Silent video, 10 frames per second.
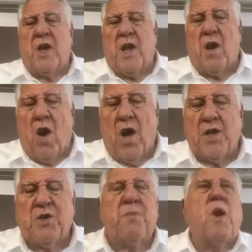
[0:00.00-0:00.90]
and a
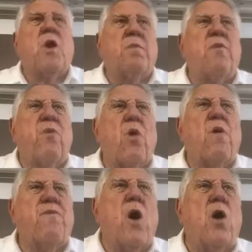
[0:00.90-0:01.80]
haughty spirit before
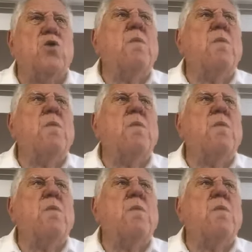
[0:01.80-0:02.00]
a fall. You